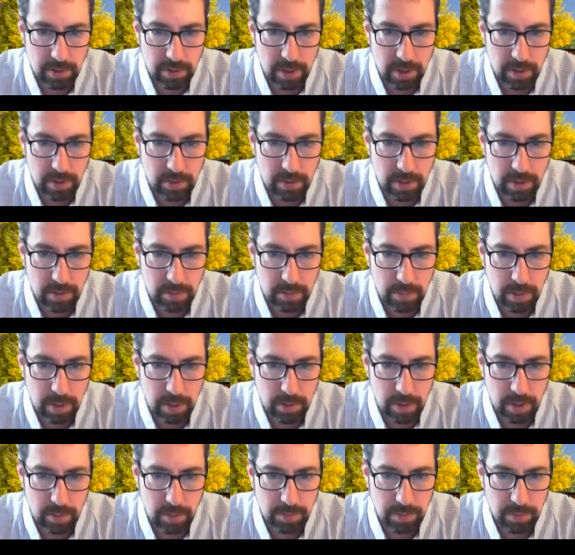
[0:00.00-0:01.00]
I don't want to blow
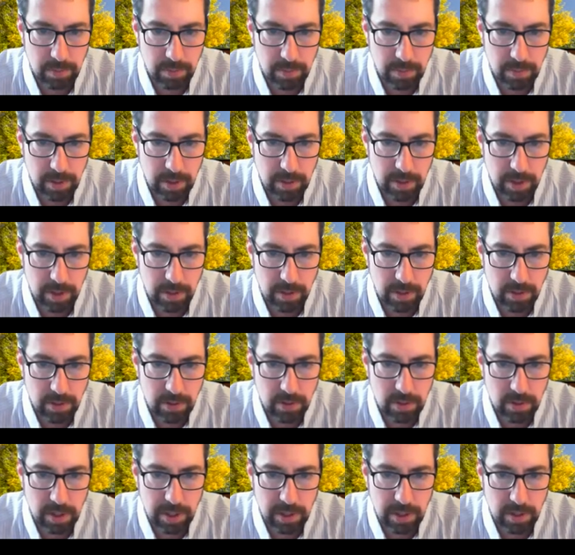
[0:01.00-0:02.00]
up. There we go. Let's
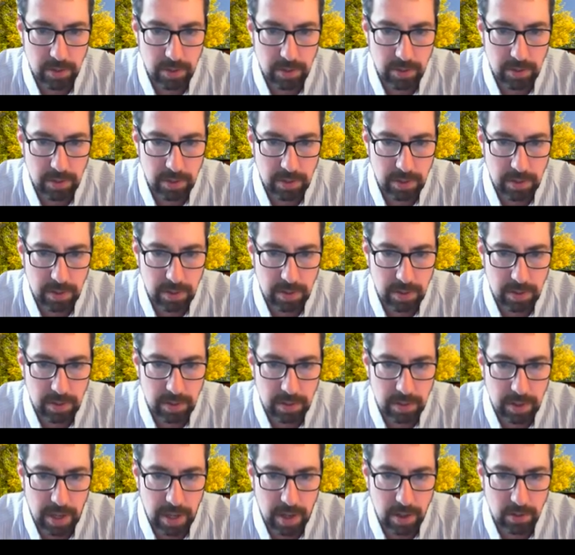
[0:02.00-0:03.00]
do like
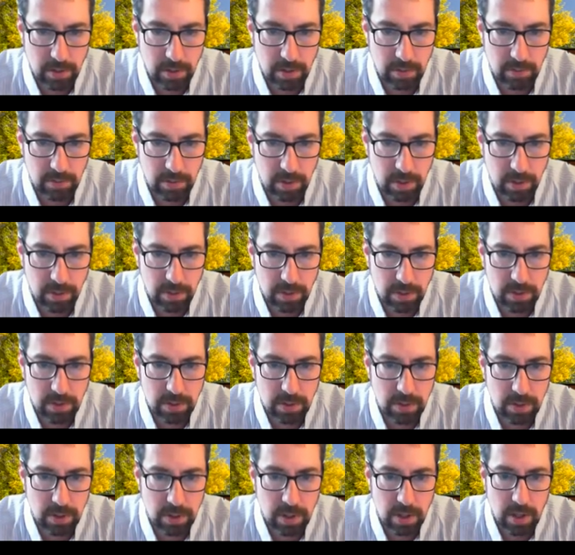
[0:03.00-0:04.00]
1,000 volts.
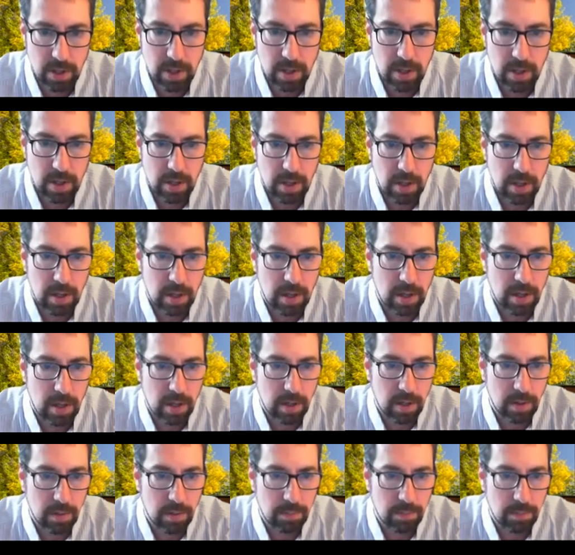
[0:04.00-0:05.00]

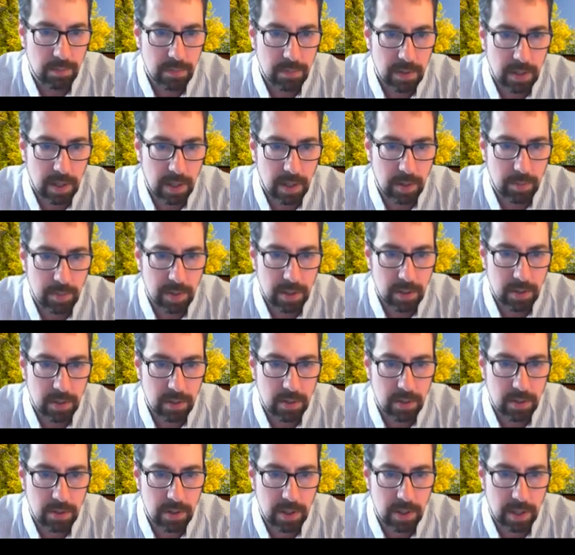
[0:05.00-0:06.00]
Let me
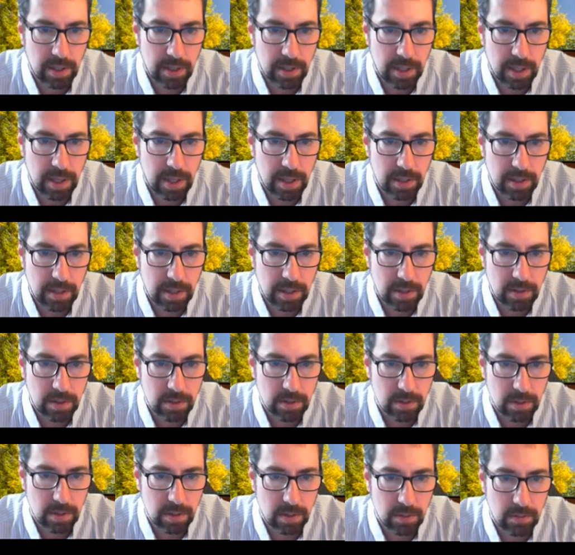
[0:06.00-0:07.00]
close that again, gets a
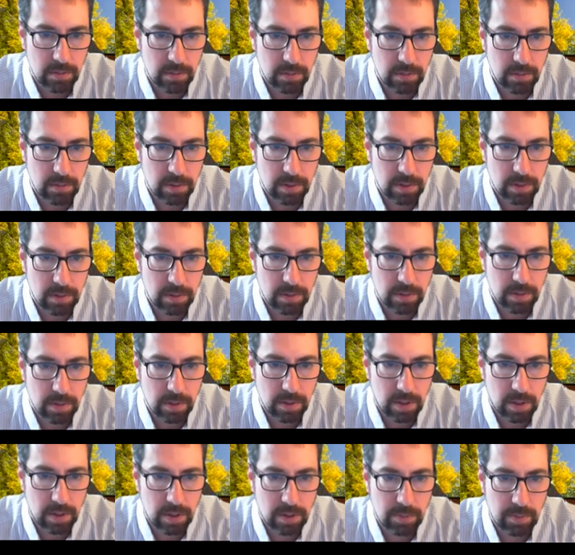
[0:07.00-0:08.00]

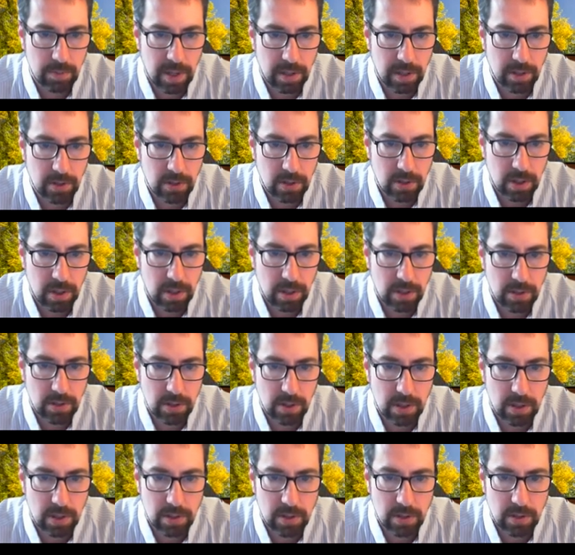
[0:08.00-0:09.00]
large amount of charge
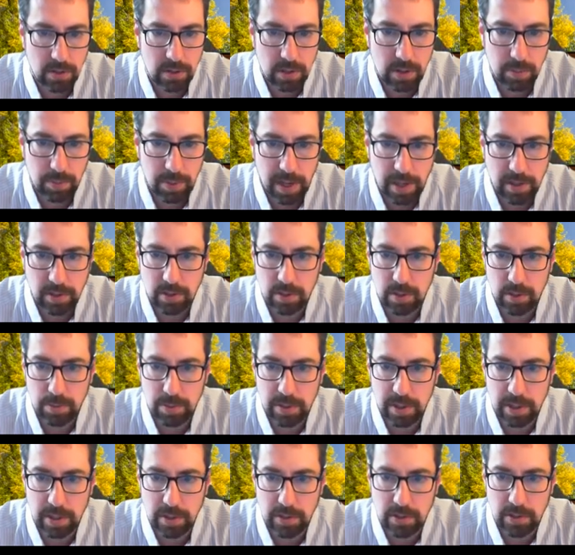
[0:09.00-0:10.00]
on those capacitor
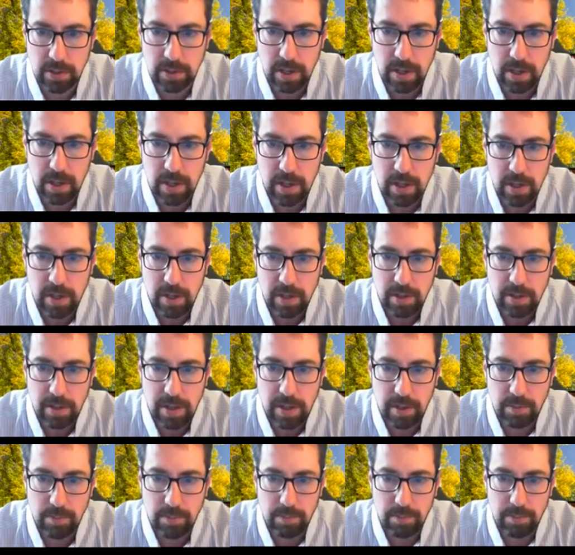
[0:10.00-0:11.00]
plates.
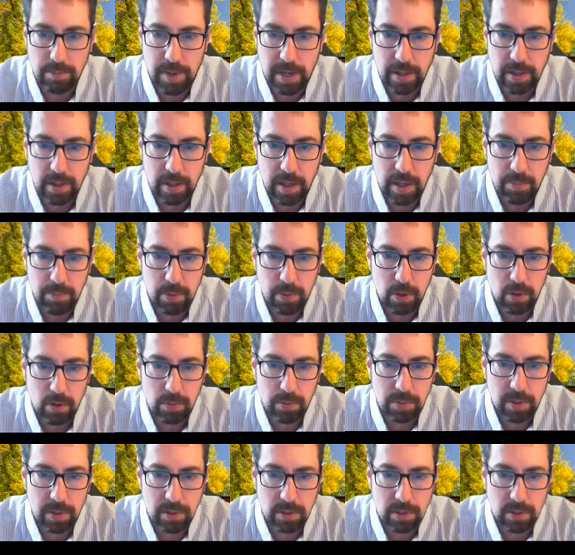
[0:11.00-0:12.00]
Then my light
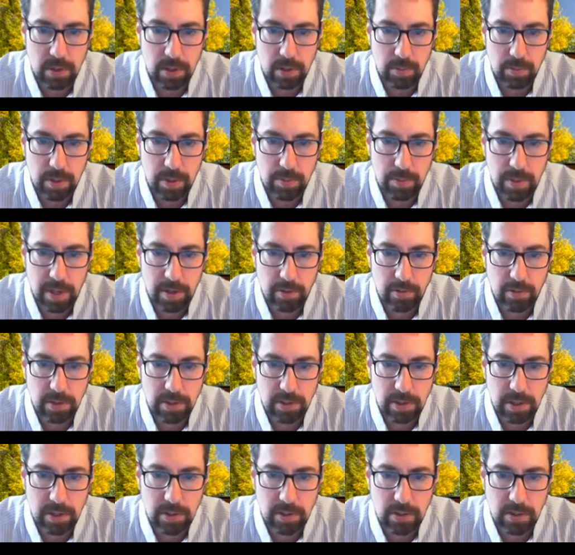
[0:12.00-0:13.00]
bulb is going to be my
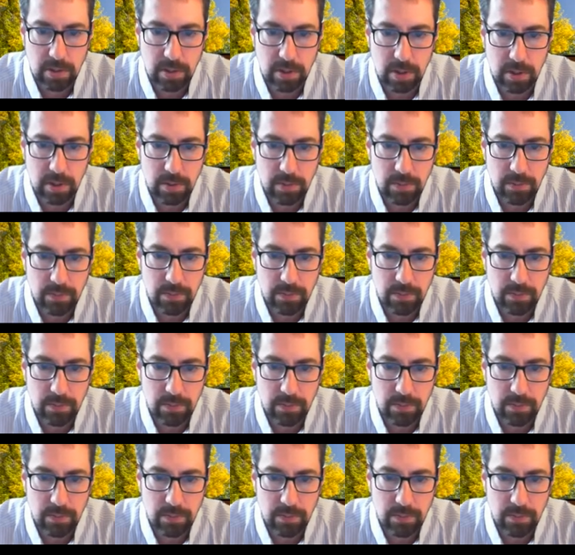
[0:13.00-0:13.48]
resistor.